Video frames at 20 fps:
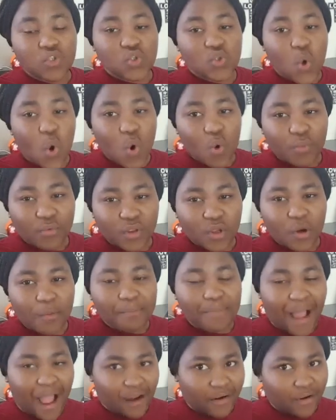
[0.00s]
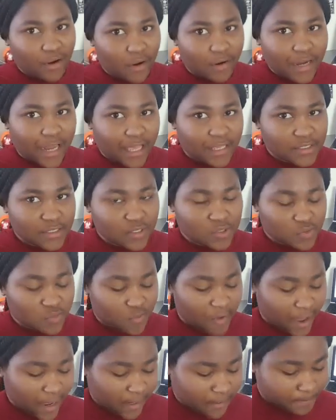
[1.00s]
story or background as you,
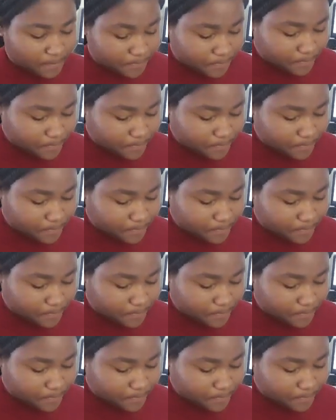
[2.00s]
right?